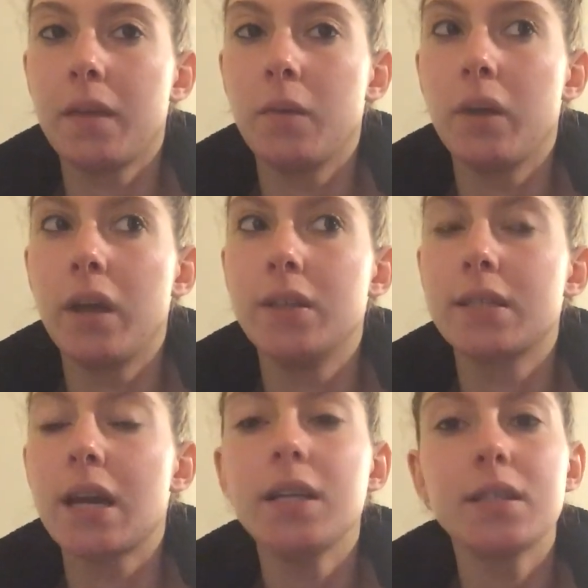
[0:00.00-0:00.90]
When I
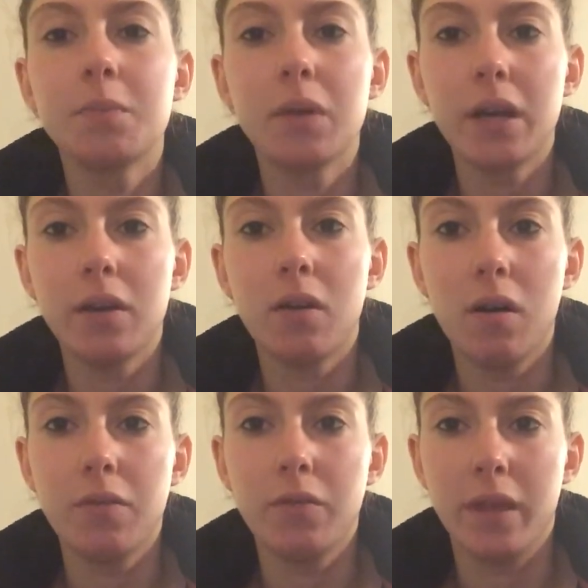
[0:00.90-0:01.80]
decided to break it
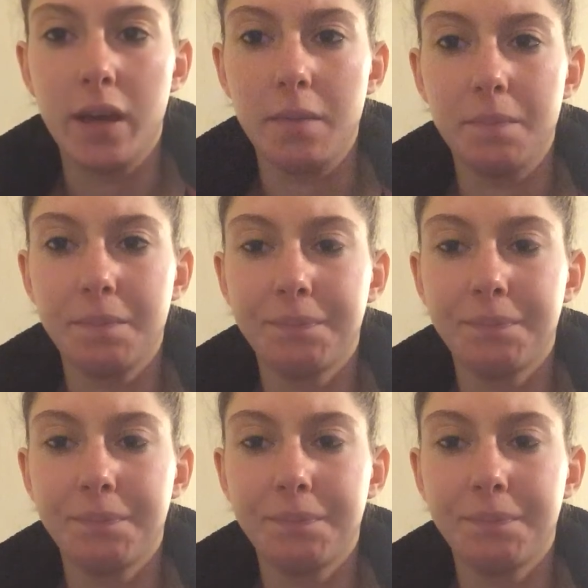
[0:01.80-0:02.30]
off with him,